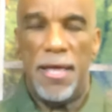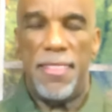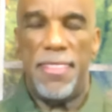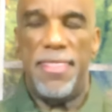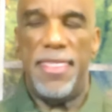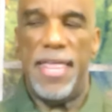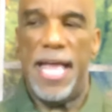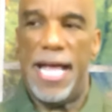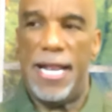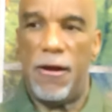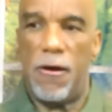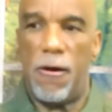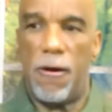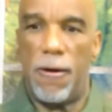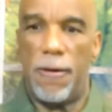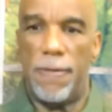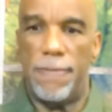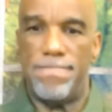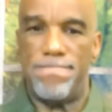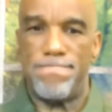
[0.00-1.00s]
that
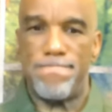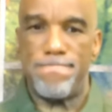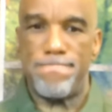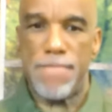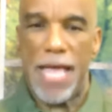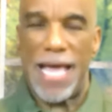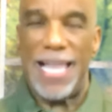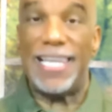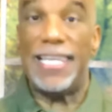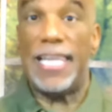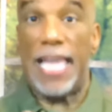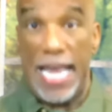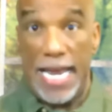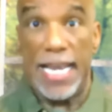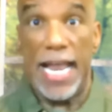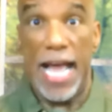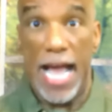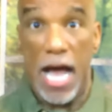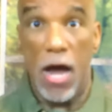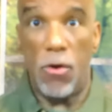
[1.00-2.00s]
are
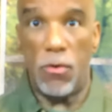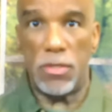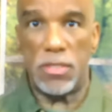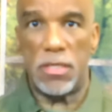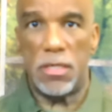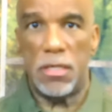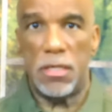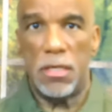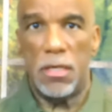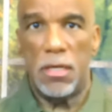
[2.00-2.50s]
laid out